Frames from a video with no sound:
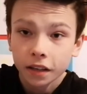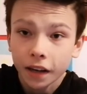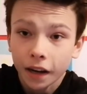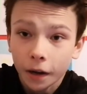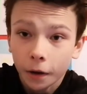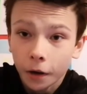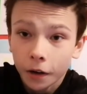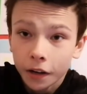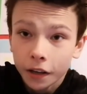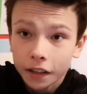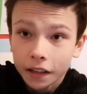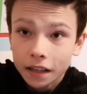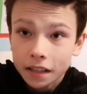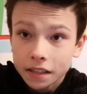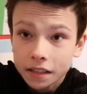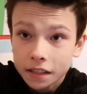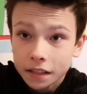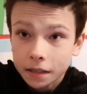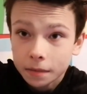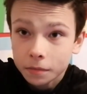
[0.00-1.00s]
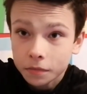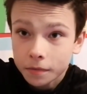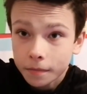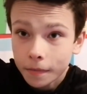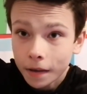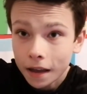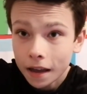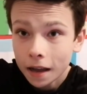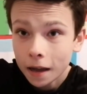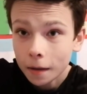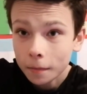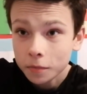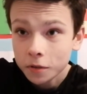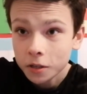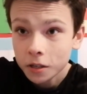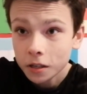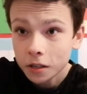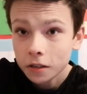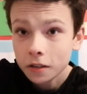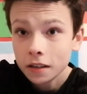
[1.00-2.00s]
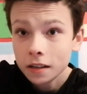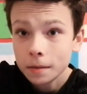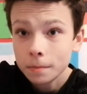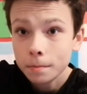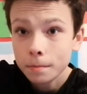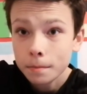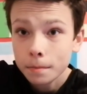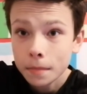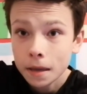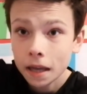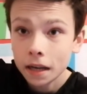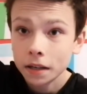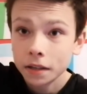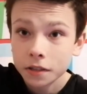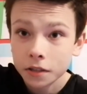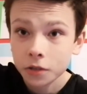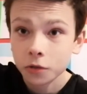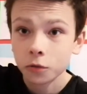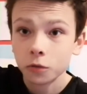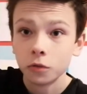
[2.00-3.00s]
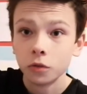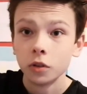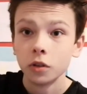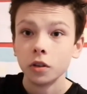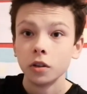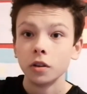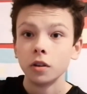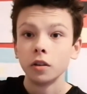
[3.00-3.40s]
Now, I know that seems absolutely mental,